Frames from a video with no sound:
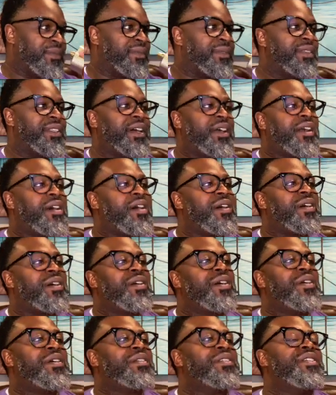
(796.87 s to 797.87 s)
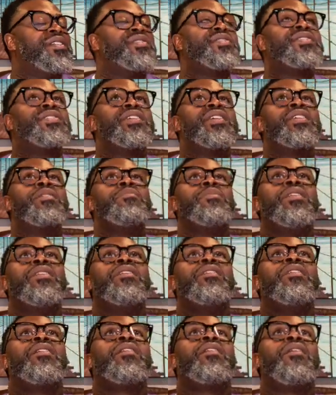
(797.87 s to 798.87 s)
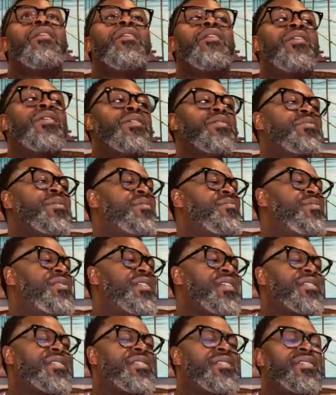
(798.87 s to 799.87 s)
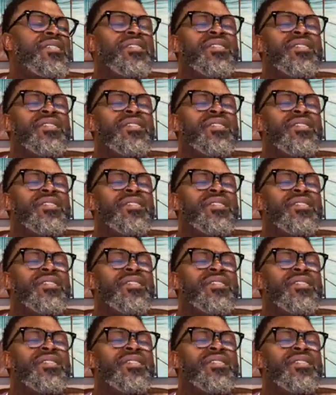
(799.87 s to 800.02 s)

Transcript: the cinnamon and the cardamom just,